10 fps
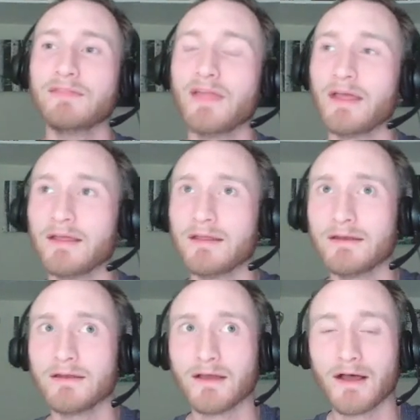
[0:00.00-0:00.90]

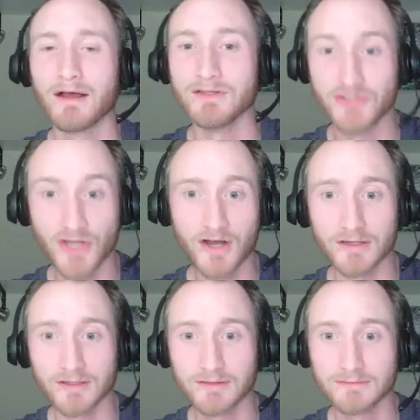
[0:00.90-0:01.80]
Then uh,
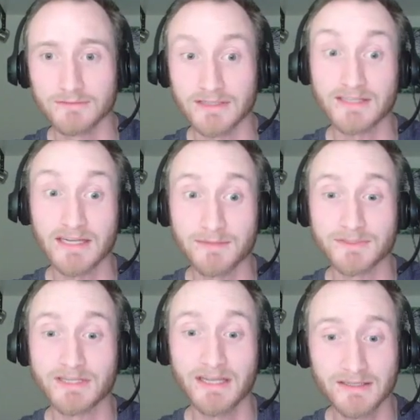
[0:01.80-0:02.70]
Jung, it
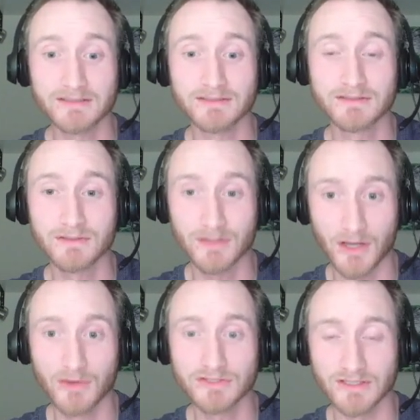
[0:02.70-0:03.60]
seems his
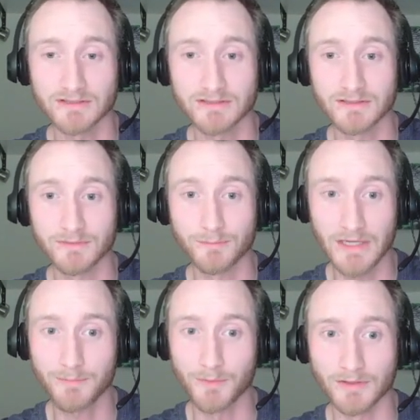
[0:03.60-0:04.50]
closest
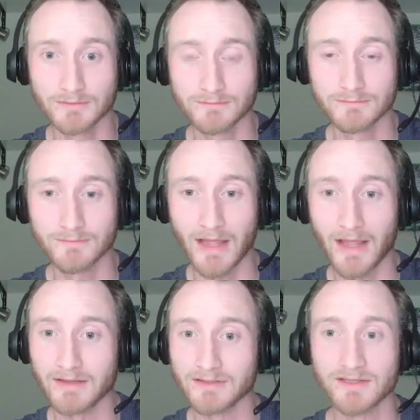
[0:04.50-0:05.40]
people
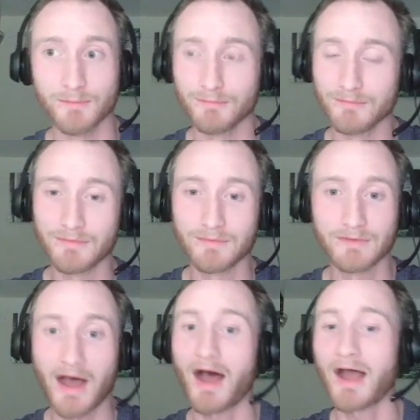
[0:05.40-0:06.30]
and some
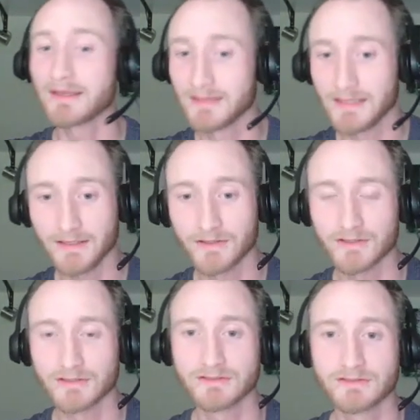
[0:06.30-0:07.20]
high
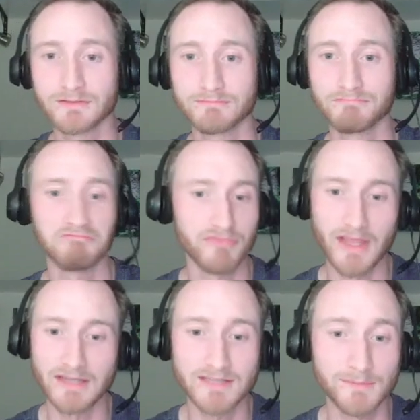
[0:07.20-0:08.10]
leaders,
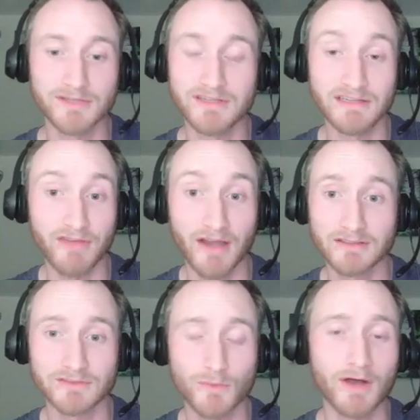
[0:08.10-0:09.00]
they seem to defect
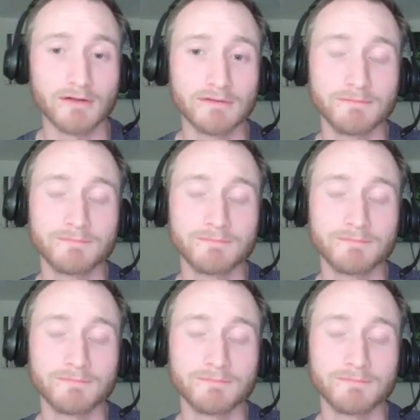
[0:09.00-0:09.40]
as well.